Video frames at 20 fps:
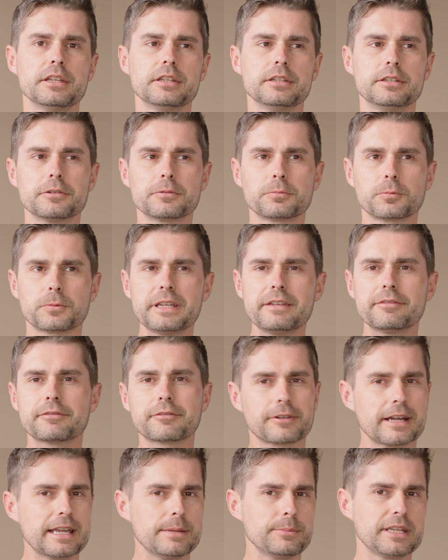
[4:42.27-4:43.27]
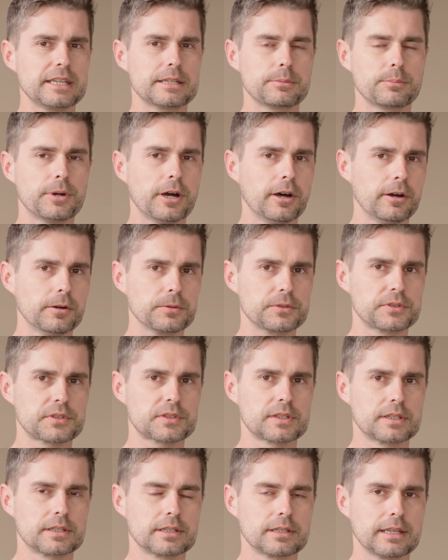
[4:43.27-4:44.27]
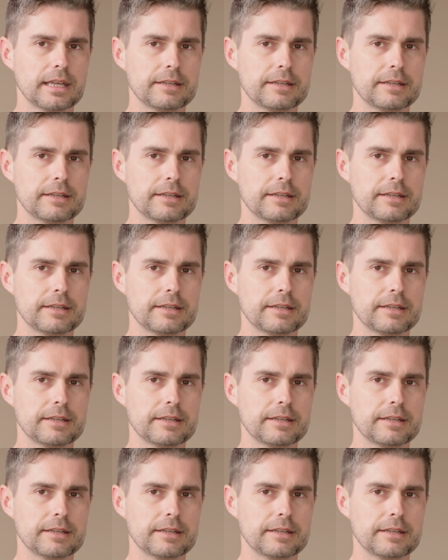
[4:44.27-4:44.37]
you're reframing in post.